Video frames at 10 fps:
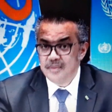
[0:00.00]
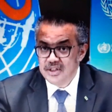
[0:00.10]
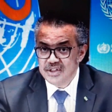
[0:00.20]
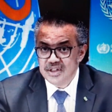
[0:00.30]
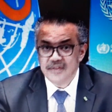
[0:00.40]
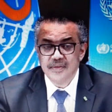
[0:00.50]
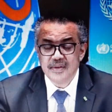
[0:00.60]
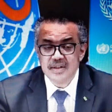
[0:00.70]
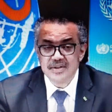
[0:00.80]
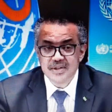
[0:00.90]
The
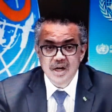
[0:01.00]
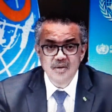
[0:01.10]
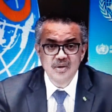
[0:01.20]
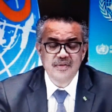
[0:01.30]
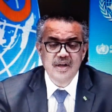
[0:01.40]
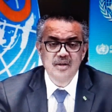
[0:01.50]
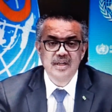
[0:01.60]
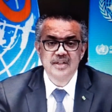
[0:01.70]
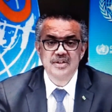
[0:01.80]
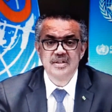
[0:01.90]
first round of
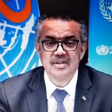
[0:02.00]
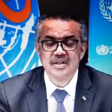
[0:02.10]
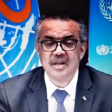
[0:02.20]
allocations